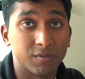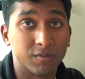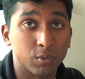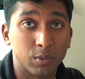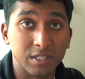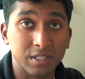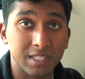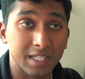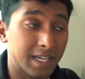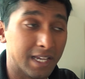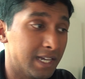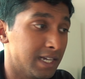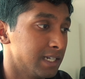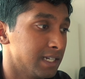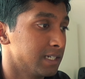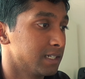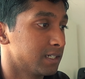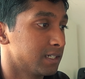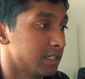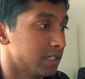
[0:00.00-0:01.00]
one's there.
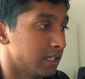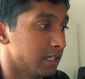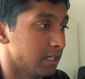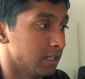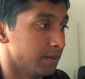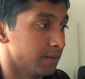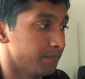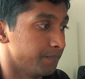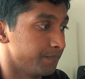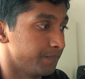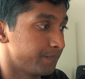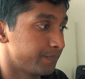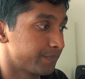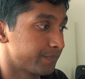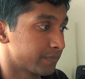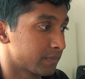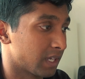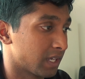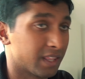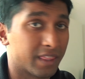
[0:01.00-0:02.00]

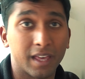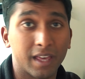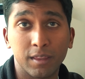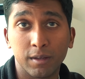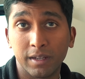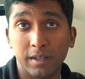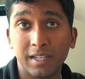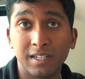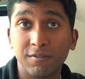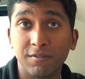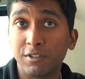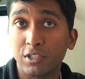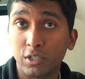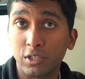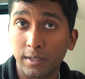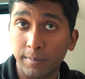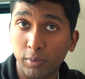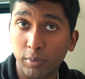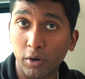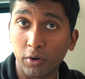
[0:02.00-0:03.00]
They're the
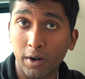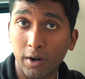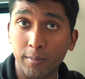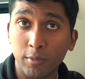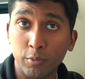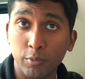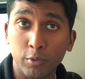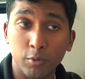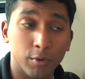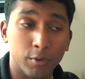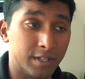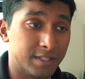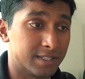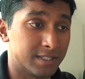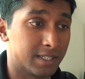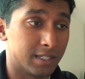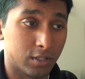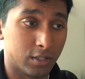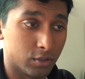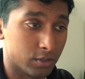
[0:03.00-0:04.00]
individually programmable
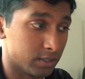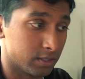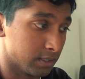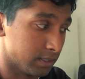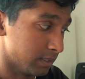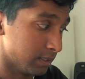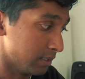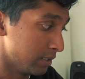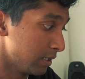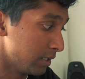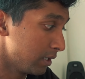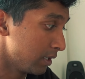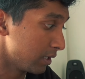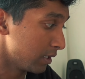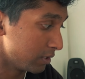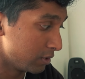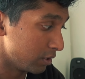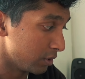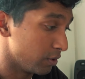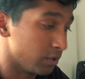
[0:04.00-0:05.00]
ones that you can
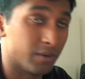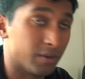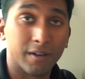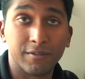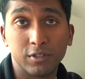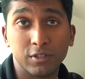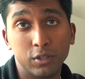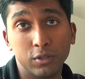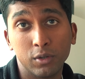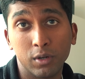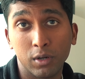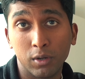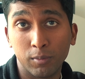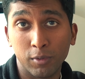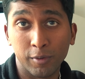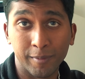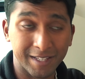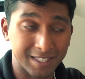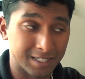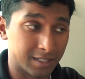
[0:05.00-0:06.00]
do. You have to do a lot
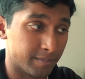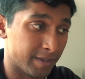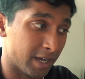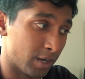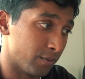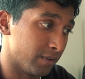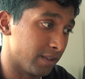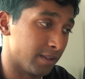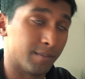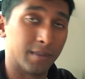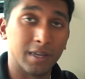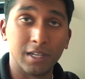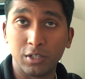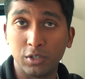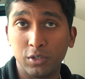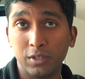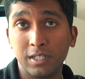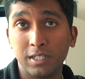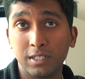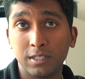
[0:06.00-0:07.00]
more messing about with them, and
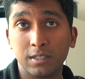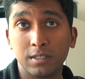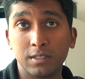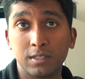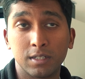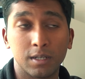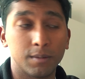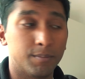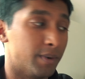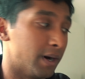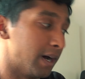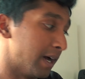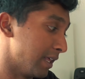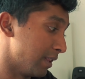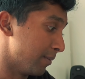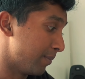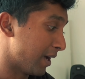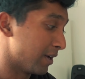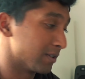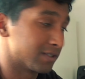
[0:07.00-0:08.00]
you need to buy
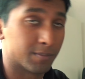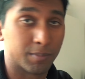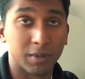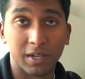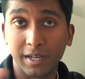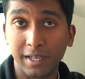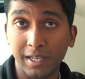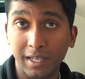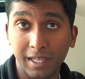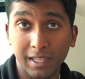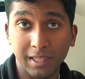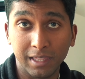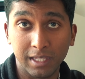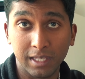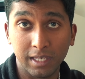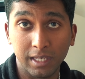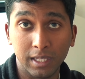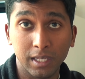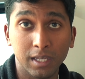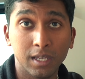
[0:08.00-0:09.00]
the power supply and
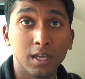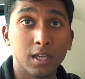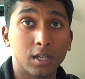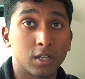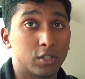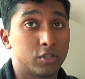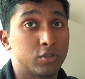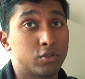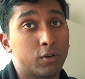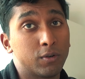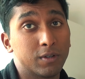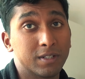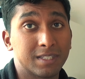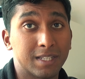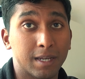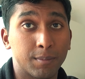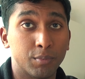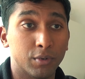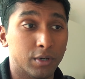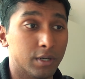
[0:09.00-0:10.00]
the controller
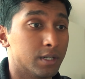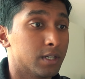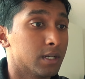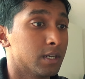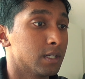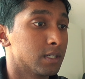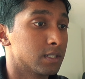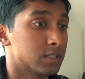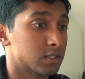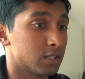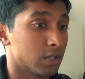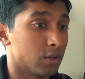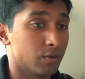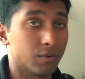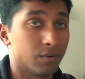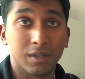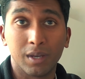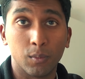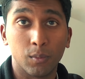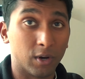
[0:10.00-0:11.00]
separate. So
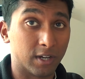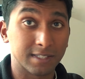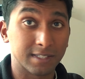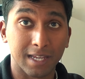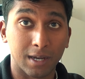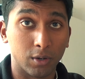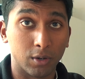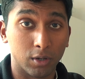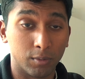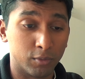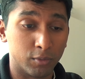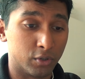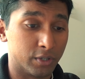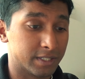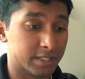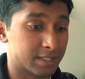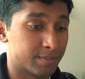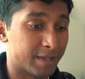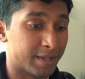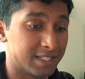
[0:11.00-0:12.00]
it works out a lot more
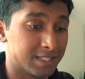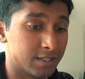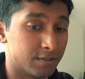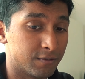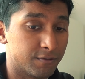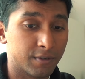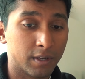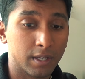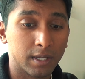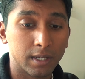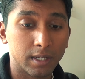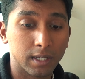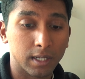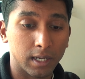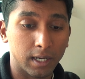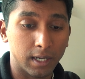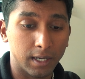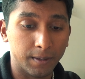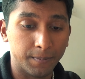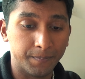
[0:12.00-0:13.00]
expensive,
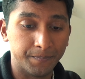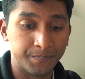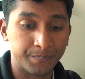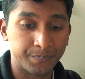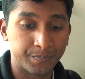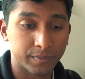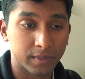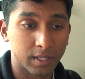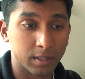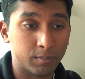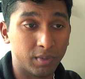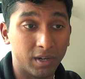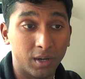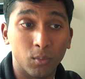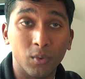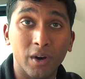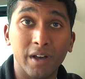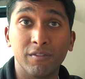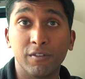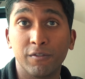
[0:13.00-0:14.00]
but
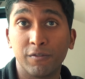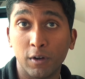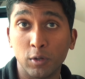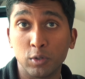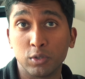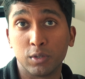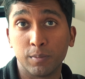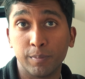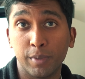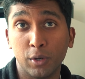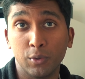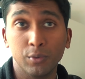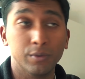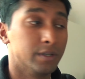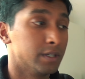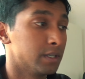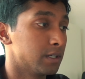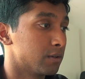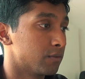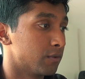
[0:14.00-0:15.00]
whatever floats your boat,
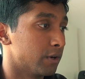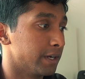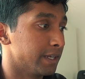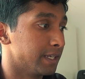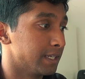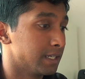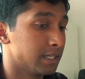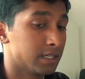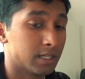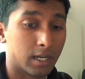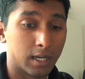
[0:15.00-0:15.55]
right?